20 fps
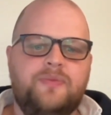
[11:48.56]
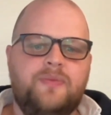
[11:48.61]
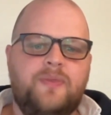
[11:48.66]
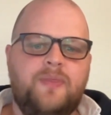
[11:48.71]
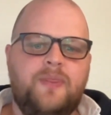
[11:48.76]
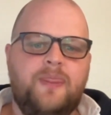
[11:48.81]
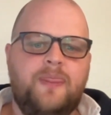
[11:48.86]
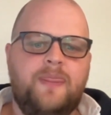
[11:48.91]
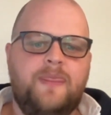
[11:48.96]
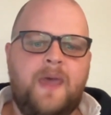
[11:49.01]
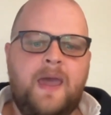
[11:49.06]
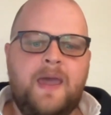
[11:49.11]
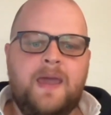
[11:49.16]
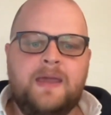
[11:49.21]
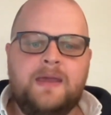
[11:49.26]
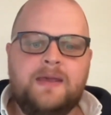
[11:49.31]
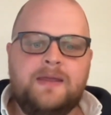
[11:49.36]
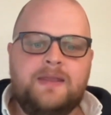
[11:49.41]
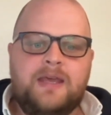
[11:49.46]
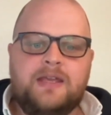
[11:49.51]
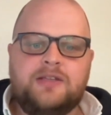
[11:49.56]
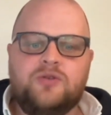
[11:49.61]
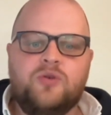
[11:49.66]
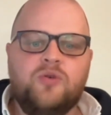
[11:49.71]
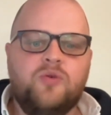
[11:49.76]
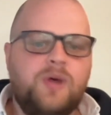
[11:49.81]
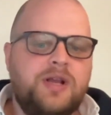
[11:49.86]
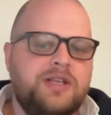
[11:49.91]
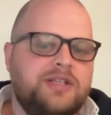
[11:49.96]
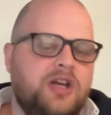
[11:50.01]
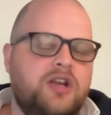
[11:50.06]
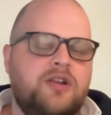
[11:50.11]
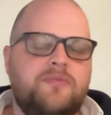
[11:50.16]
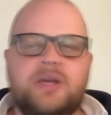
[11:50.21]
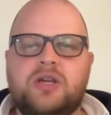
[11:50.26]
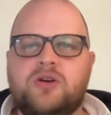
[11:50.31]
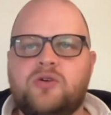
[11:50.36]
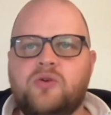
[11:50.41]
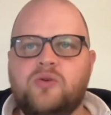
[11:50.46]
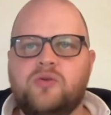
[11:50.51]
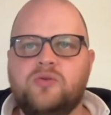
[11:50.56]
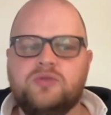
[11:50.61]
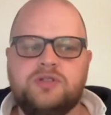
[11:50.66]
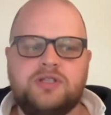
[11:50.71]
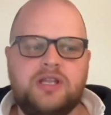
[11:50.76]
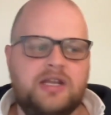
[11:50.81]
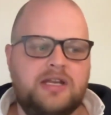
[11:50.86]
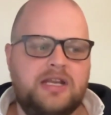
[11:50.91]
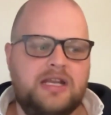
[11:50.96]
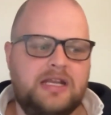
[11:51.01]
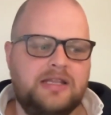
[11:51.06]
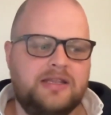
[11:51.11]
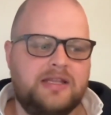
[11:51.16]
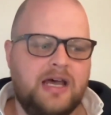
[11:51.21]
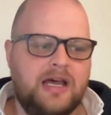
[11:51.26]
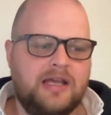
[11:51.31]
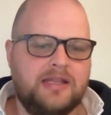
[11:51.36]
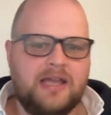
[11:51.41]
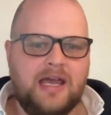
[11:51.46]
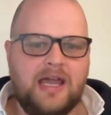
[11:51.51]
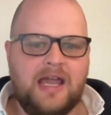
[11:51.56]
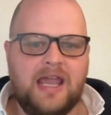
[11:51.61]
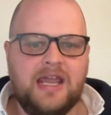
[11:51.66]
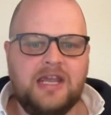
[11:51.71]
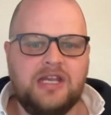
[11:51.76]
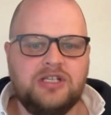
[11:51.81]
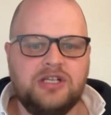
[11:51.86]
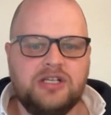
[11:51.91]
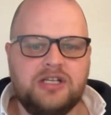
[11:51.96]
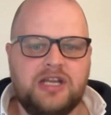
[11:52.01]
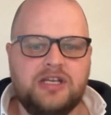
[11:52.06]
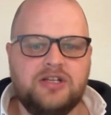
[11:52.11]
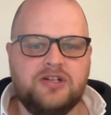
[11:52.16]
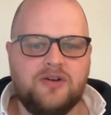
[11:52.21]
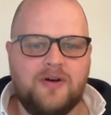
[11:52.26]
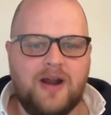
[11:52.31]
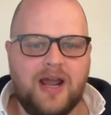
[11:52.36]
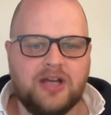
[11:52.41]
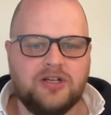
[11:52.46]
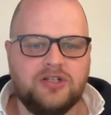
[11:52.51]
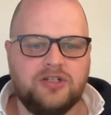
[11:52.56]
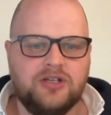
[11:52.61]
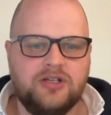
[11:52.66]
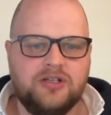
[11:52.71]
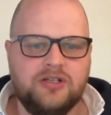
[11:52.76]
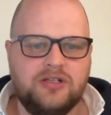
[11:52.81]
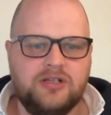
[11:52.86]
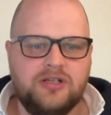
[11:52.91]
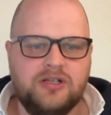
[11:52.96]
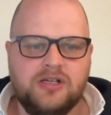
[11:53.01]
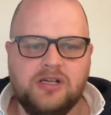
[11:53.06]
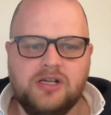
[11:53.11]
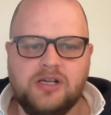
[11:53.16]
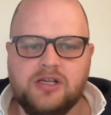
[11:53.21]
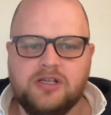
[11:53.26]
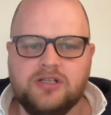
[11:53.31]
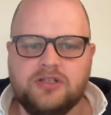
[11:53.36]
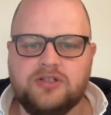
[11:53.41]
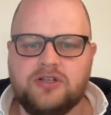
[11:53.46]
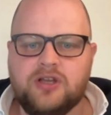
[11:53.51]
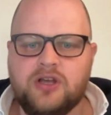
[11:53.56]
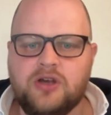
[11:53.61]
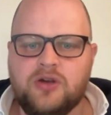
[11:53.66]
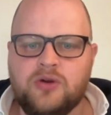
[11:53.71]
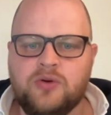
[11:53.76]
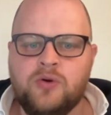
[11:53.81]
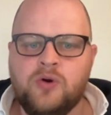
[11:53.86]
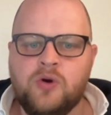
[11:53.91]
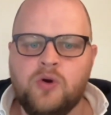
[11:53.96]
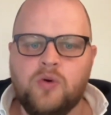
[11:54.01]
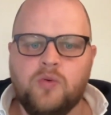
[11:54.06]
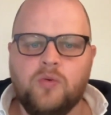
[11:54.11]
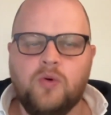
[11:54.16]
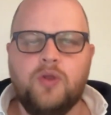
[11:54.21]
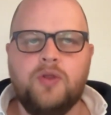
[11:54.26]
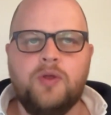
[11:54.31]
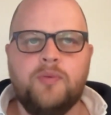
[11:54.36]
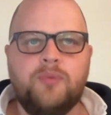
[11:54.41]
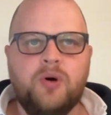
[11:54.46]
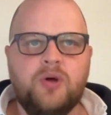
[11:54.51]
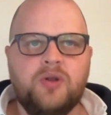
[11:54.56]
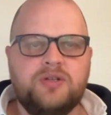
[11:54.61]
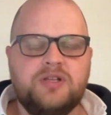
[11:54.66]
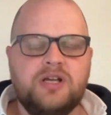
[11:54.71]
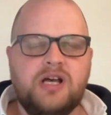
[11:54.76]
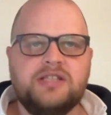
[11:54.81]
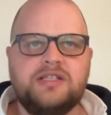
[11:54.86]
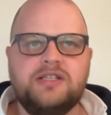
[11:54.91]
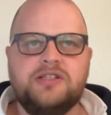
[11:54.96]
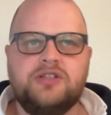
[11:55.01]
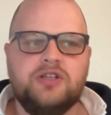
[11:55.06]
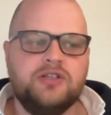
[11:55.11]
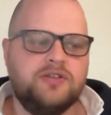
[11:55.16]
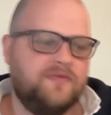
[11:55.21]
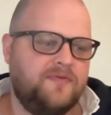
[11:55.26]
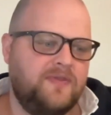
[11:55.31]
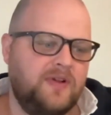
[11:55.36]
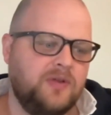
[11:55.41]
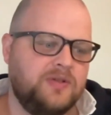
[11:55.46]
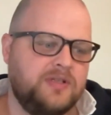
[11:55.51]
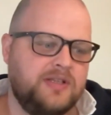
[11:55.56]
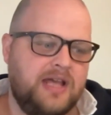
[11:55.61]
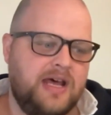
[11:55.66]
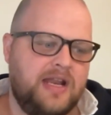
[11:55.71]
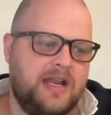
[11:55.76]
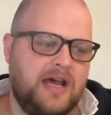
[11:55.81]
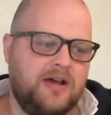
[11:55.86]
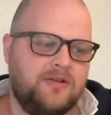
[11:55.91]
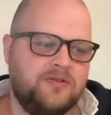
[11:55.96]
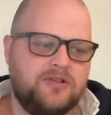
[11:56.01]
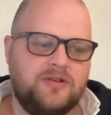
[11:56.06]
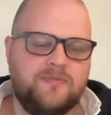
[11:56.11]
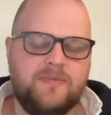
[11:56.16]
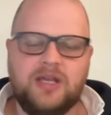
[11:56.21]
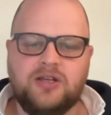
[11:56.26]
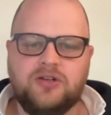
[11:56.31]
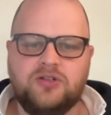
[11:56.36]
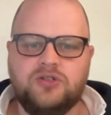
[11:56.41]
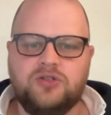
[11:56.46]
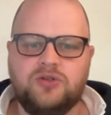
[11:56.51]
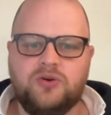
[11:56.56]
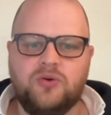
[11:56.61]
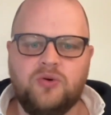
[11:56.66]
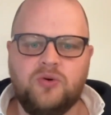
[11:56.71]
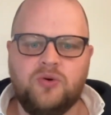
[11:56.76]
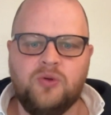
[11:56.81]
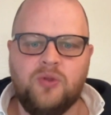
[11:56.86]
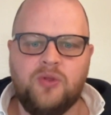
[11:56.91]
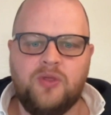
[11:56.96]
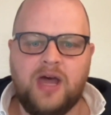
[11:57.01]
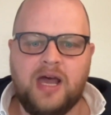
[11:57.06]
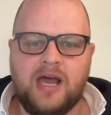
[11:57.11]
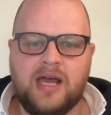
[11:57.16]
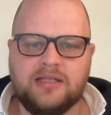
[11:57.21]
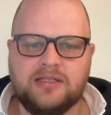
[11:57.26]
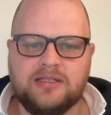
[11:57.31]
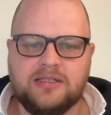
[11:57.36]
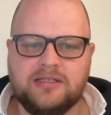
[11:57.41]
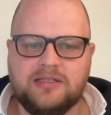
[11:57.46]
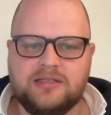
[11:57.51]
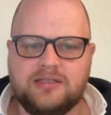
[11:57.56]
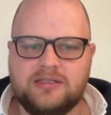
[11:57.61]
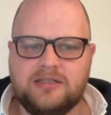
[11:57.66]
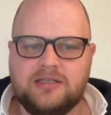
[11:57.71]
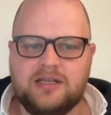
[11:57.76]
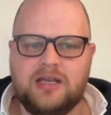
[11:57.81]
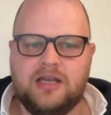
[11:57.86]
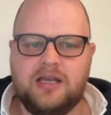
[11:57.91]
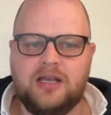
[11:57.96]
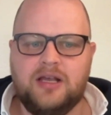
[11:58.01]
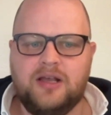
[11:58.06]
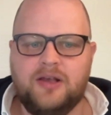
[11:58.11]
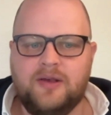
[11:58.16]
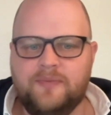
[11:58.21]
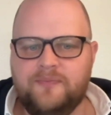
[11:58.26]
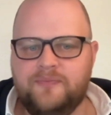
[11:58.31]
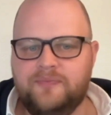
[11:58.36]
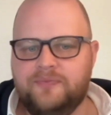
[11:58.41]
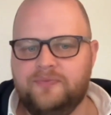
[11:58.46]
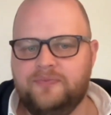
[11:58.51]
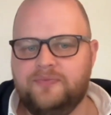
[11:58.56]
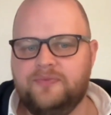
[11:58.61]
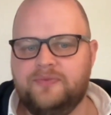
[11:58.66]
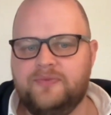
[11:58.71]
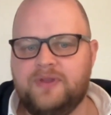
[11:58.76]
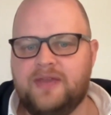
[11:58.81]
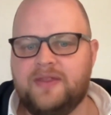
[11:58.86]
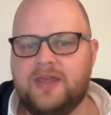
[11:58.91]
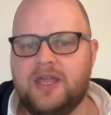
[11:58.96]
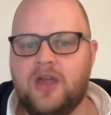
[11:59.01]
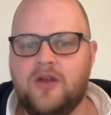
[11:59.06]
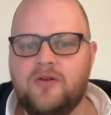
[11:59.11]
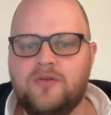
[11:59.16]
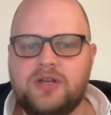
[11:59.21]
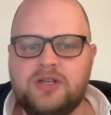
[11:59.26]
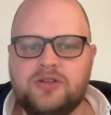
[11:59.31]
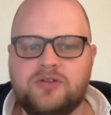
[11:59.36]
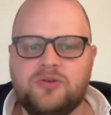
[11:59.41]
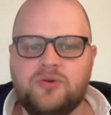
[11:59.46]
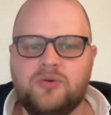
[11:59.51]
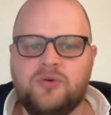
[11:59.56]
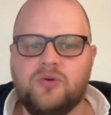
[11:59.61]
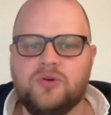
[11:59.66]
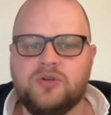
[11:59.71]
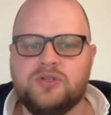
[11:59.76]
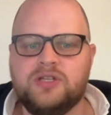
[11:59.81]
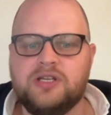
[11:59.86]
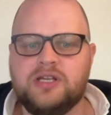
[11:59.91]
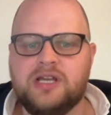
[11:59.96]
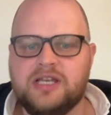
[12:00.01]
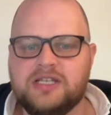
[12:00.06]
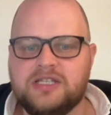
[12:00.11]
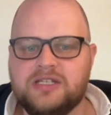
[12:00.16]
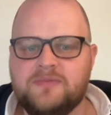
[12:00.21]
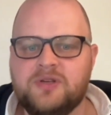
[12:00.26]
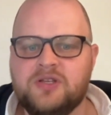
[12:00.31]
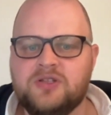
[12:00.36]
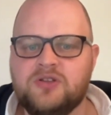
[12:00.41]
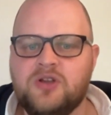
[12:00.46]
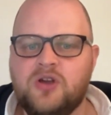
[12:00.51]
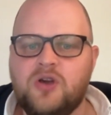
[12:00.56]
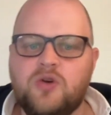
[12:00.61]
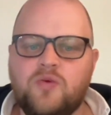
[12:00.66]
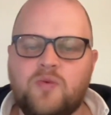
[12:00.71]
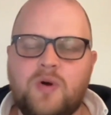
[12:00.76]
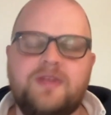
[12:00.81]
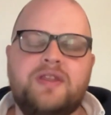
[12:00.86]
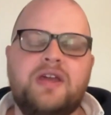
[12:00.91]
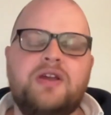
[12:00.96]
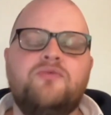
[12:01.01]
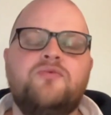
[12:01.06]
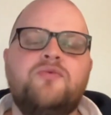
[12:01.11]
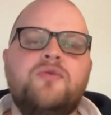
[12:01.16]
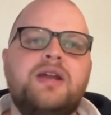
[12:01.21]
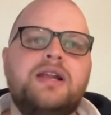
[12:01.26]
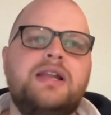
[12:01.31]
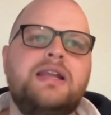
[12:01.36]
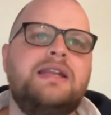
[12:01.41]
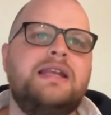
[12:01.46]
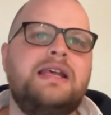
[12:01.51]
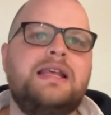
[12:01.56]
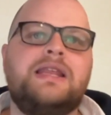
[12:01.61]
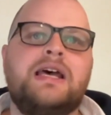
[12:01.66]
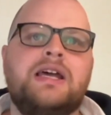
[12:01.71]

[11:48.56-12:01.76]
There's always going to be calls that need that agent interaction. So what the bot does is just filter that out to make sure that that they only talk to customers when they really need that